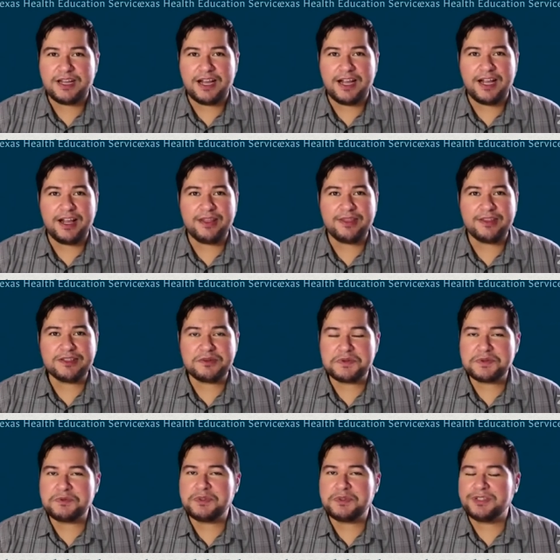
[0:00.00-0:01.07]
uh, the
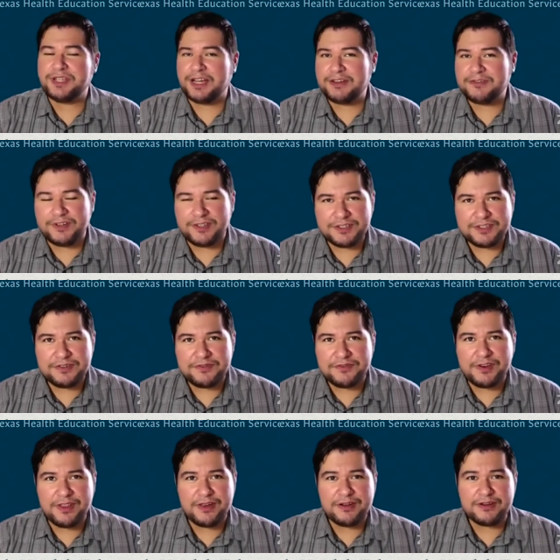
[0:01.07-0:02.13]
schools will not fault you
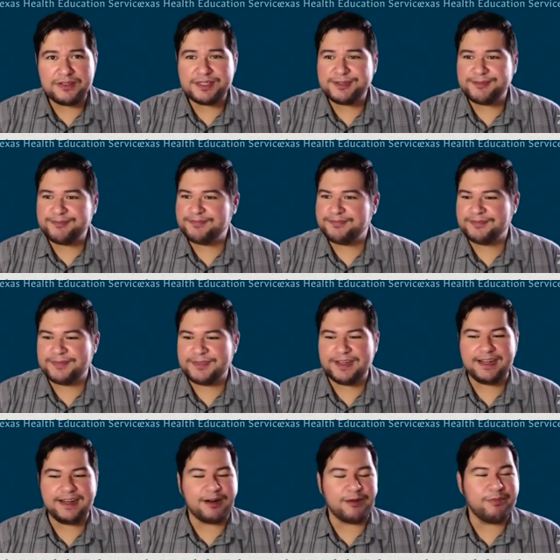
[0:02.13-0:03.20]
for those
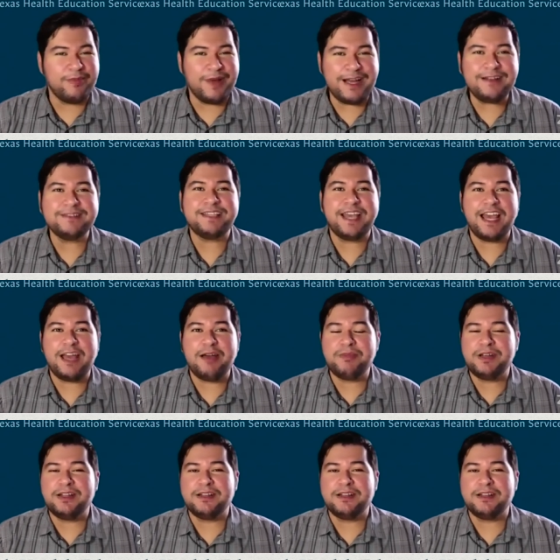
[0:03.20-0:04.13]
they are bound to happen,